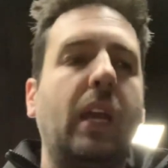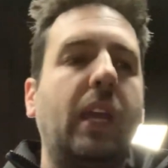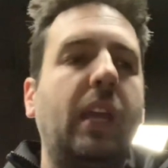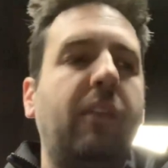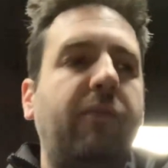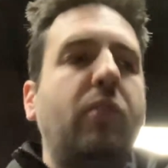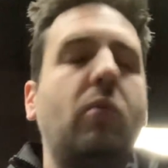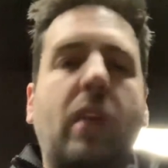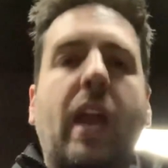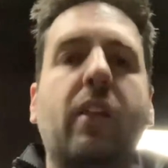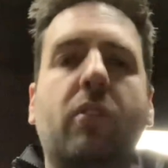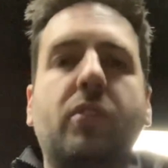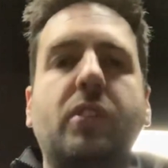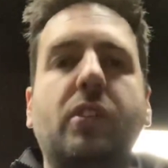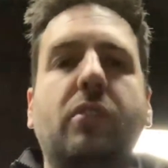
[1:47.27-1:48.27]
if you
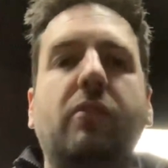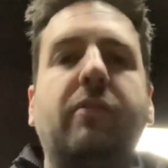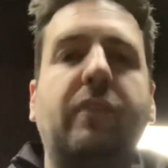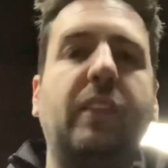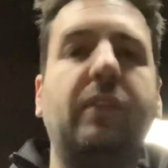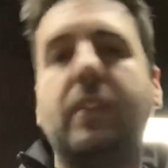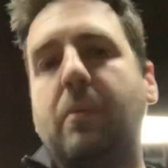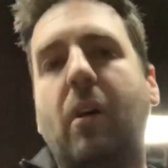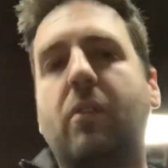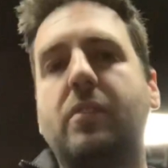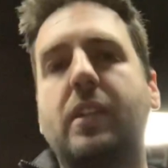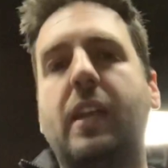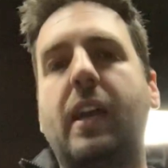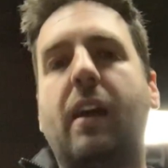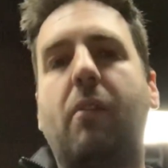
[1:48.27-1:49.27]
cannot do 50 miles
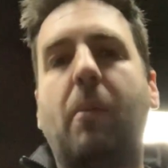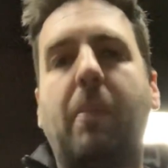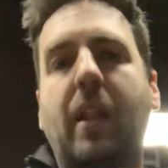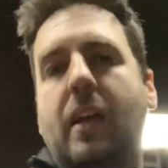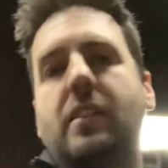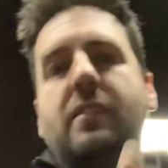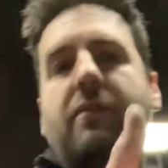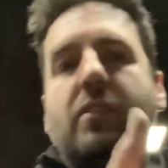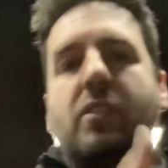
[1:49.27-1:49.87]
an hour plus for